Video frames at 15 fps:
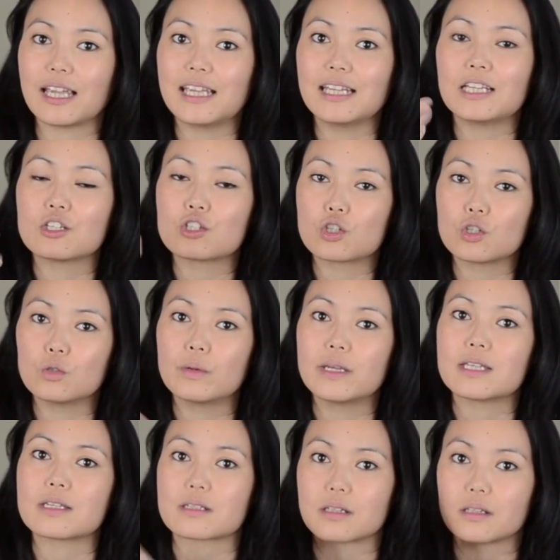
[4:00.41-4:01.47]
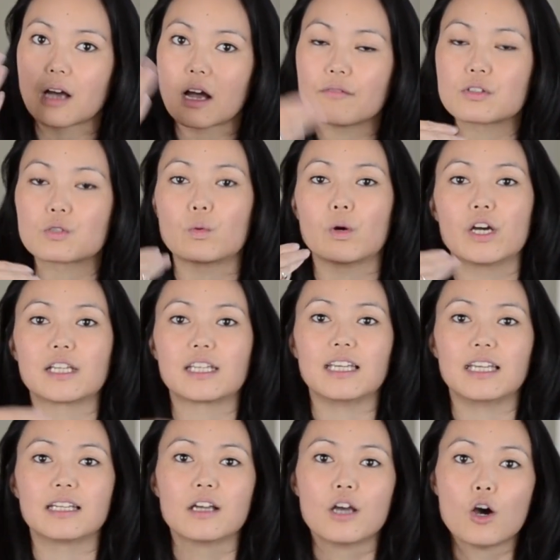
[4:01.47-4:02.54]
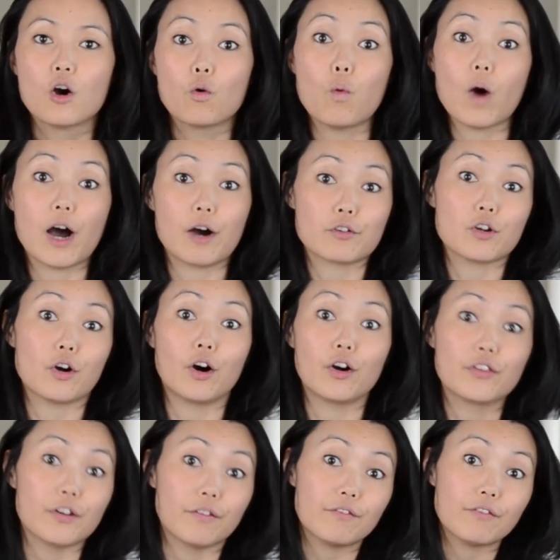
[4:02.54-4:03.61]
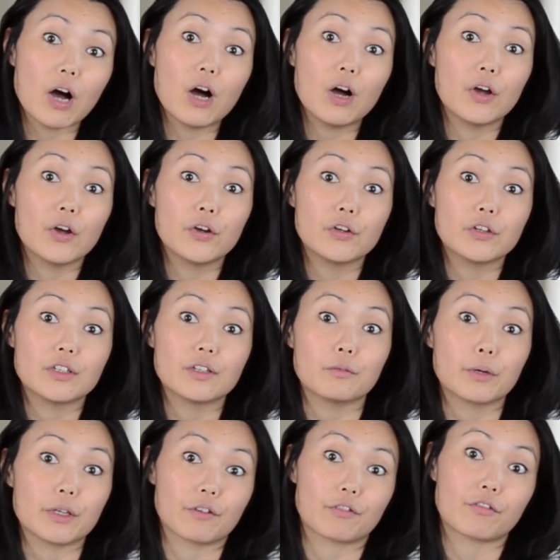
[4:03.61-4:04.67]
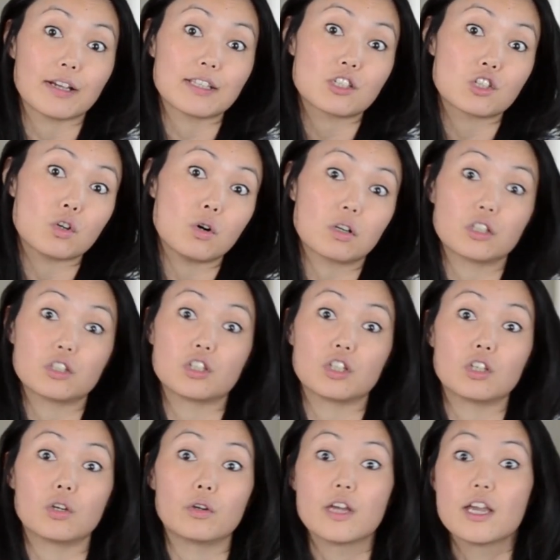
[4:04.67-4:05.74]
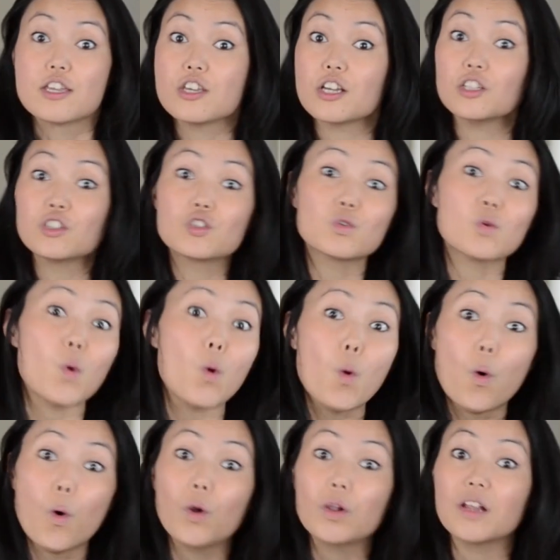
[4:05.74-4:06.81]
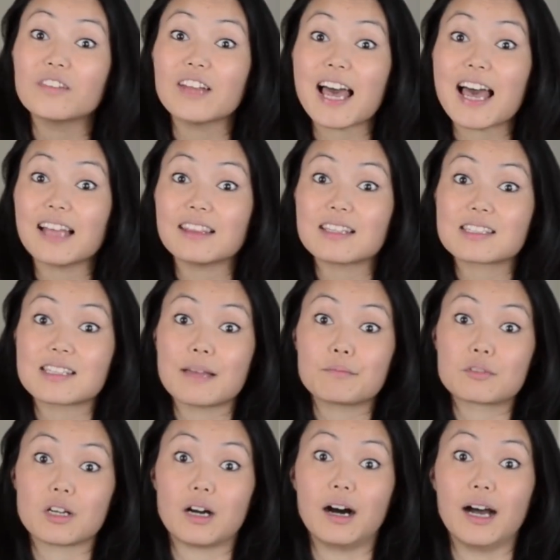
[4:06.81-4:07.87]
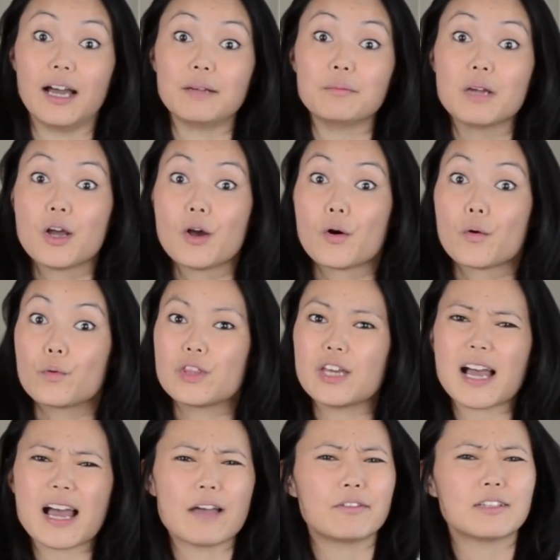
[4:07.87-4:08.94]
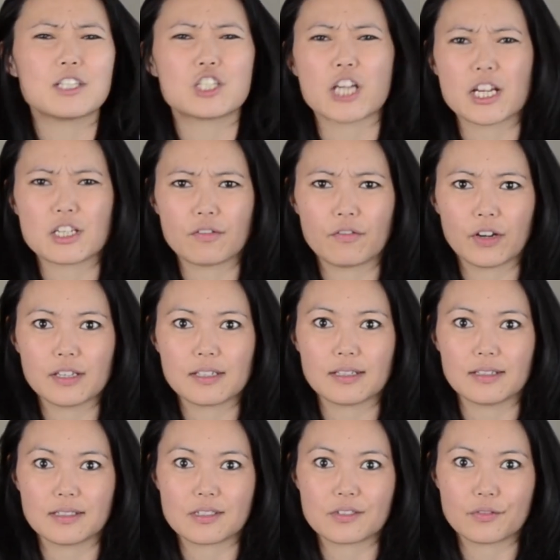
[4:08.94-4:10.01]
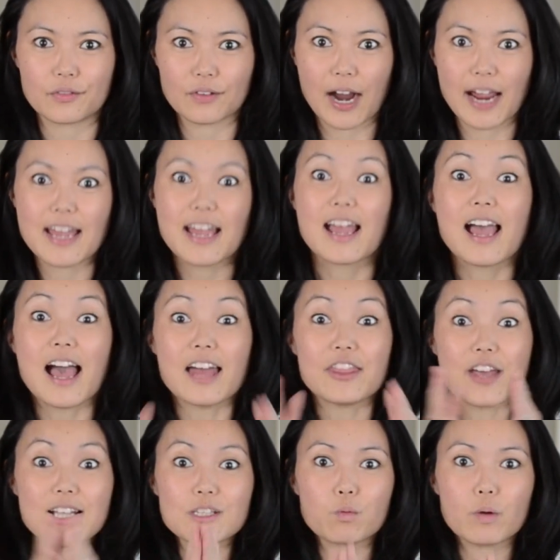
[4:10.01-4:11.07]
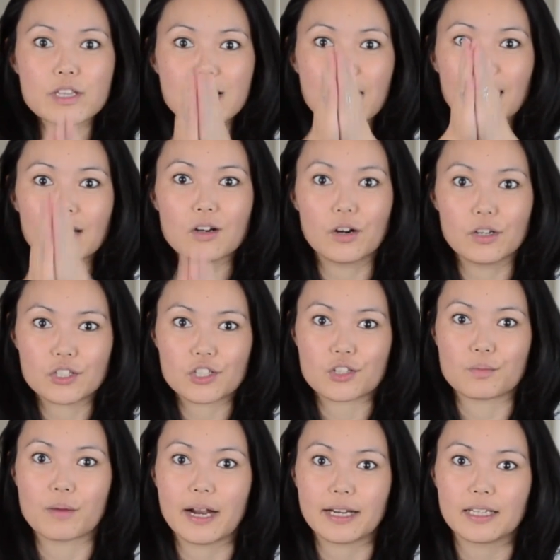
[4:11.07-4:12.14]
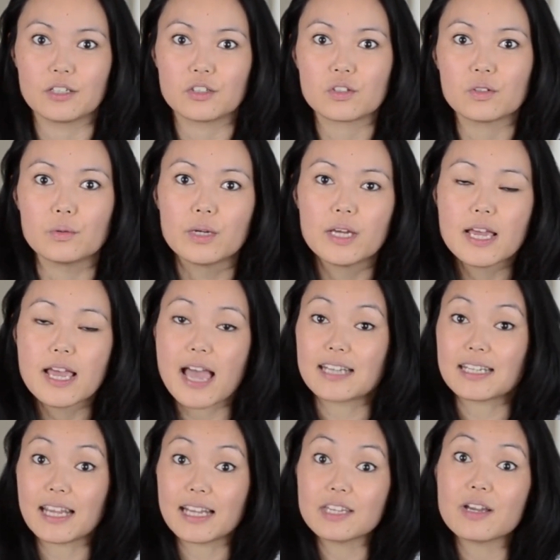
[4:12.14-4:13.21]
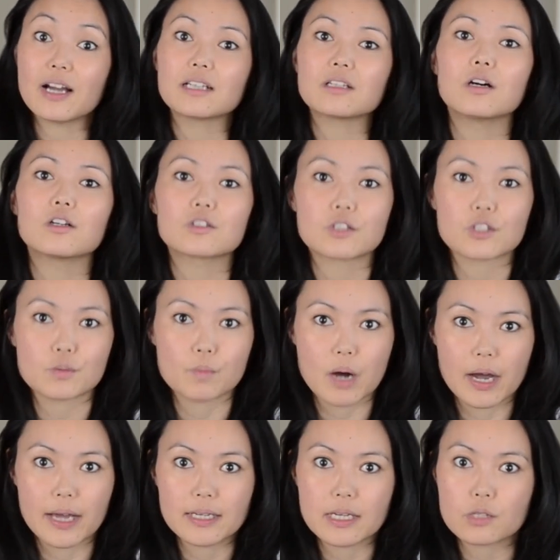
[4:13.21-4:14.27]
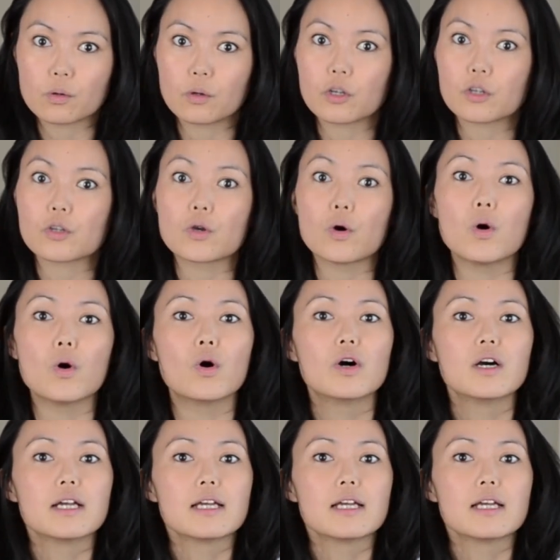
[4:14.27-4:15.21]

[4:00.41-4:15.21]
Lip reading: eating, chewing, your saliva's working while you're on your phone or while your friend's talking to you. You can do all of that at the same time without having to change focus, right? And that's what your unconscious mind can do. And in your unconscious mind, it's all your